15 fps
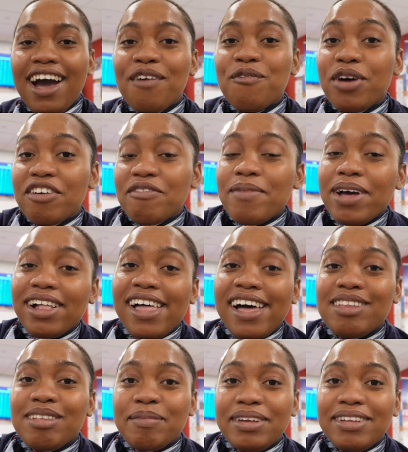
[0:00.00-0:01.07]
one of my
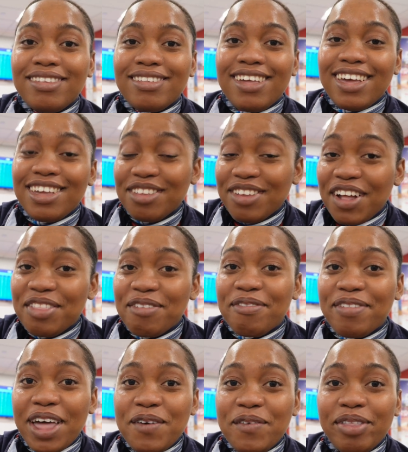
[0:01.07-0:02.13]
classmates is on the
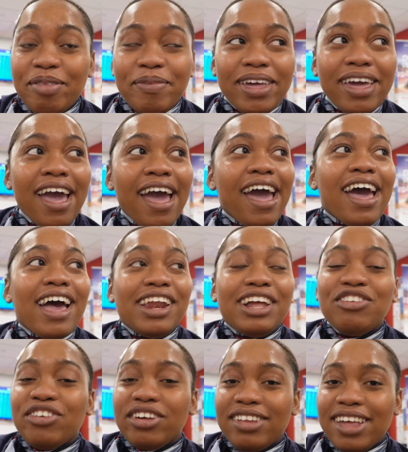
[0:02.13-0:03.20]
flight with me and I
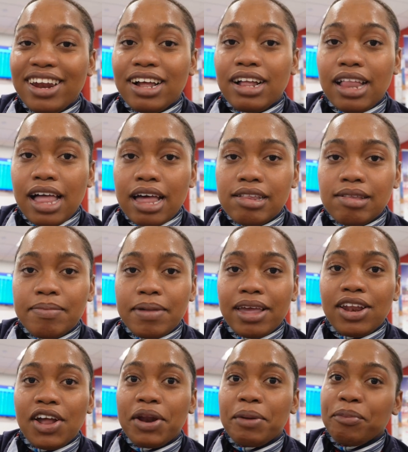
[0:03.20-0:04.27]
just had a
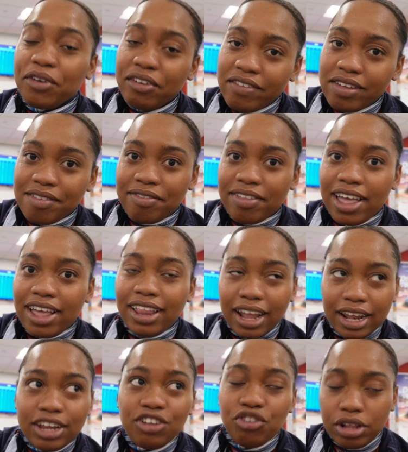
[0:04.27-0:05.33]
classmate on a previous flight
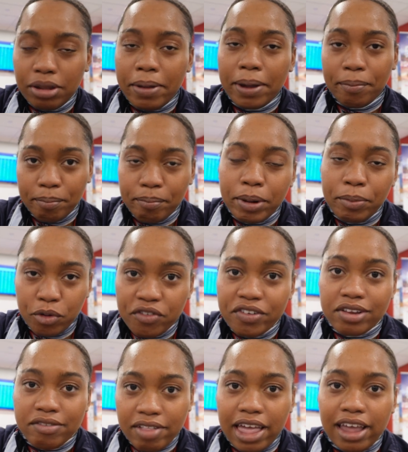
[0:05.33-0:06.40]
like literally my, my
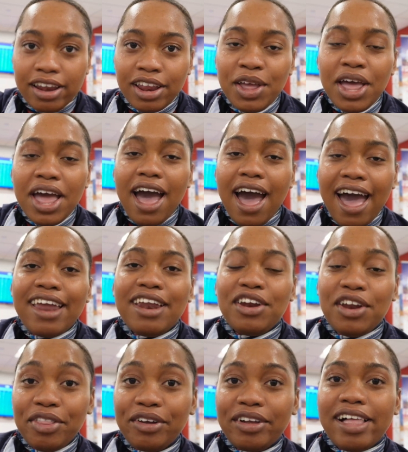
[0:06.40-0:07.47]
previous flight I had
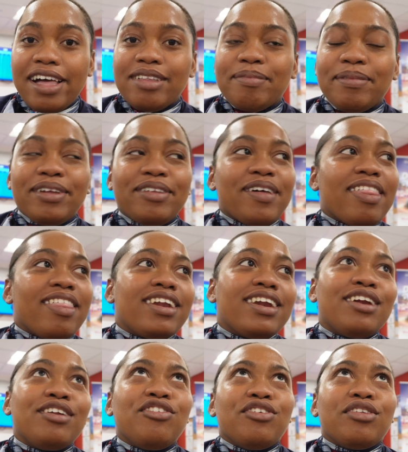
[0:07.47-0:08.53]
another classmate so I think
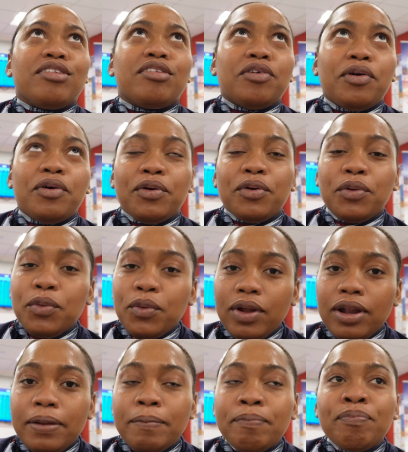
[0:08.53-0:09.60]
that is just so
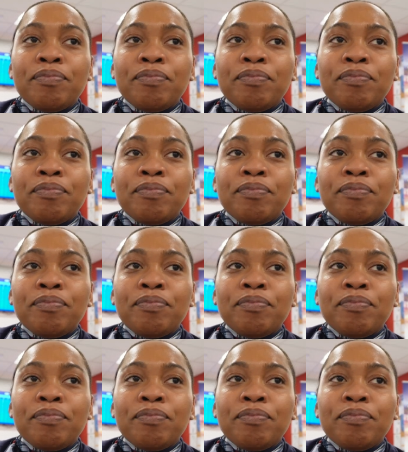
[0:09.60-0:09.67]
cool